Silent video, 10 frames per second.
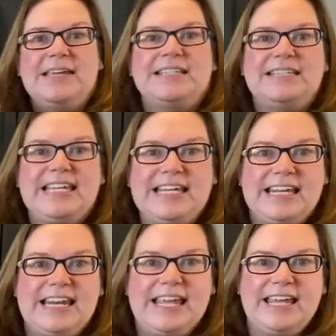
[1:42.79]

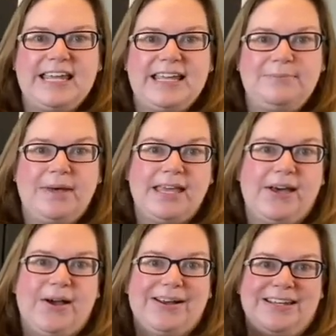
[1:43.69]
Sneaking in my
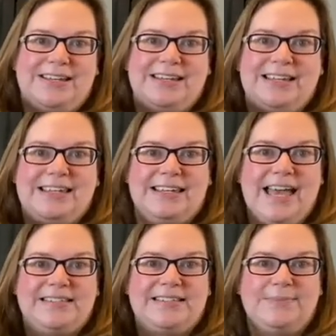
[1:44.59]
garden,
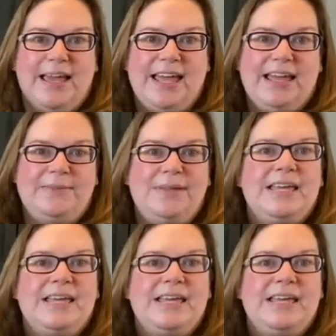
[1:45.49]
yes ma'am.